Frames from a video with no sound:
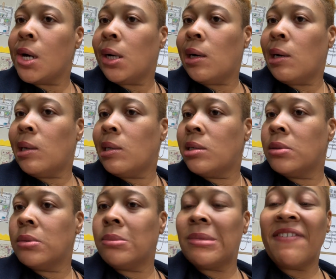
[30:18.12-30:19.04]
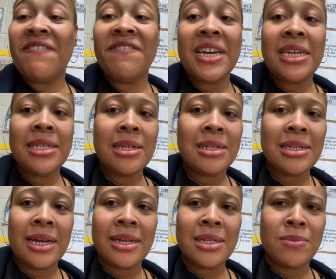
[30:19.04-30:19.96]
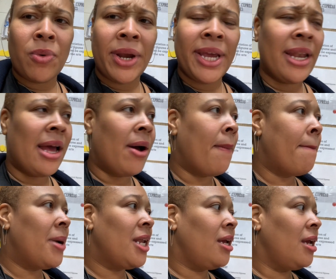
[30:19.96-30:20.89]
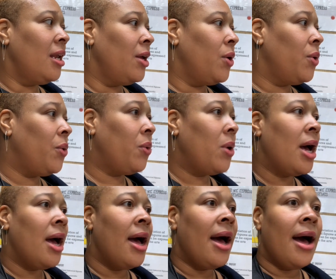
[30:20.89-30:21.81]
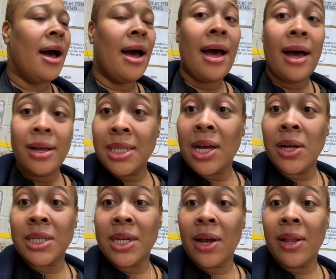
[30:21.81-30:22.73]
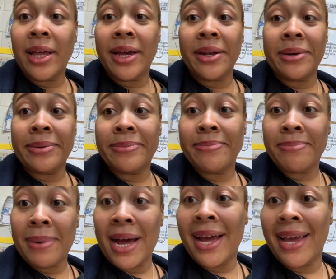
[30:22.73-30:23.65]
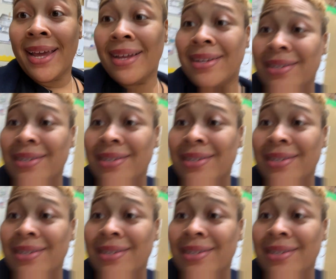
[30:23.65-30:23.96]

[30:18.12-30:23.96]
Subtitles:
My face looks like it's breaking out, but anywho, I'll talk to y'all later. Bye.